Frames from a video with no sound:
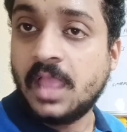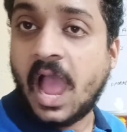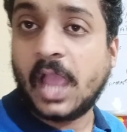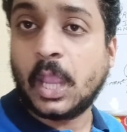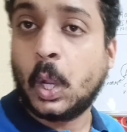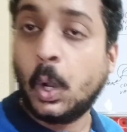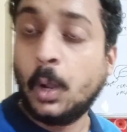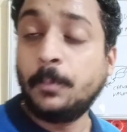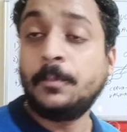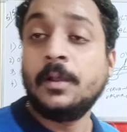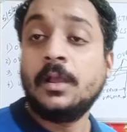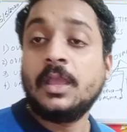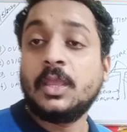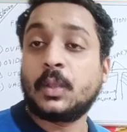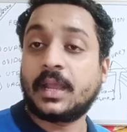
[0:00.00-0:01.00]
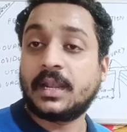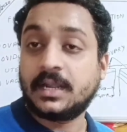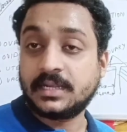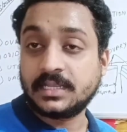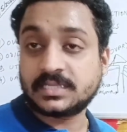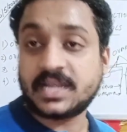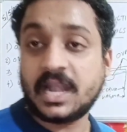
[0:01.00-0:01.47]
I hope you can
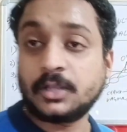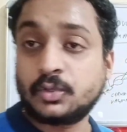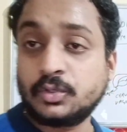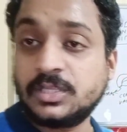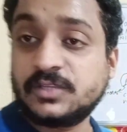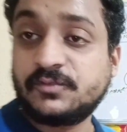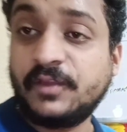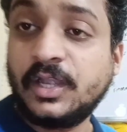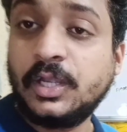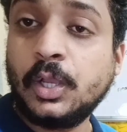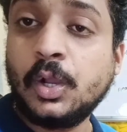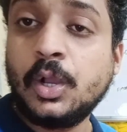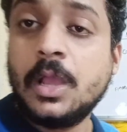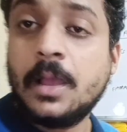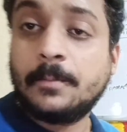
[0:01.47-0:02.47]
understand through this video.